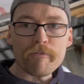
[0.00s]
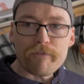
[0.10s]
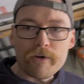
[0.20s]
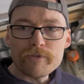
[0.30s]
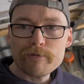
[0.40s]

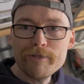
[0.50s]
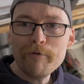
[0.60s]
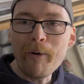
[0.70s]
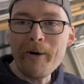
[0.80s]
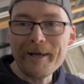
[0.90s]
folks, when you
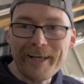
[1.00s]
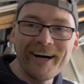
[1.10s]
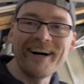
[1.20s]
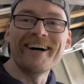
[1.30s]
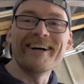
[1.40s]
buy a
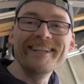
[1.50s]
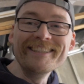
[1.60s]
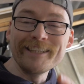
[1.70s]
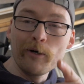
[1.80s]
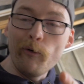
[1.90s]
car,
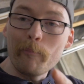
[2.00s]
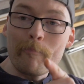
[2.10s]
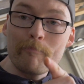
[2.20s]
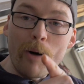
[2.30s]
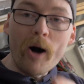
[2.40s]
you're
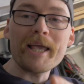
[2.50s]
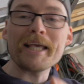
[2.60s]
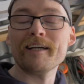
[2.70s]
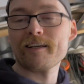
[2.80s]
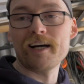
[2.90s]

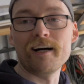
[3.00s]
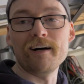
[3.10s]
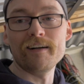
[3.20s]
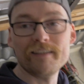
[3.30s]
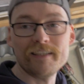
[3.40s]
buying a
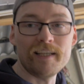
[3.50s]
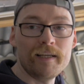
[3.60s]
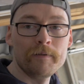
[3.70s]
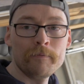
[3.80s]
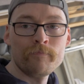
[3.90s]
car, yeah.